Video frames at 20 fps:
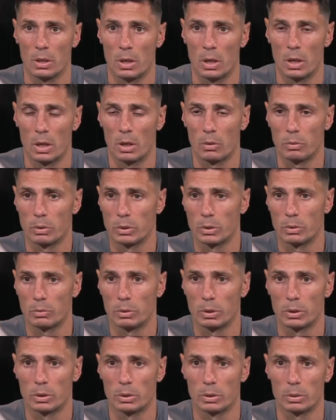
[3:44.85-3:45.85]
with
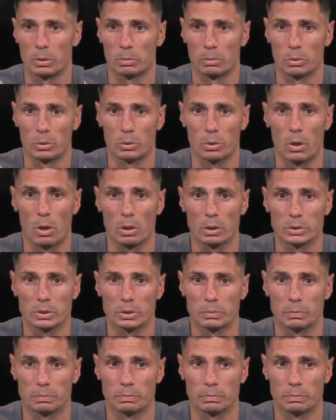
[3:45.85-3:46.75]
good goals.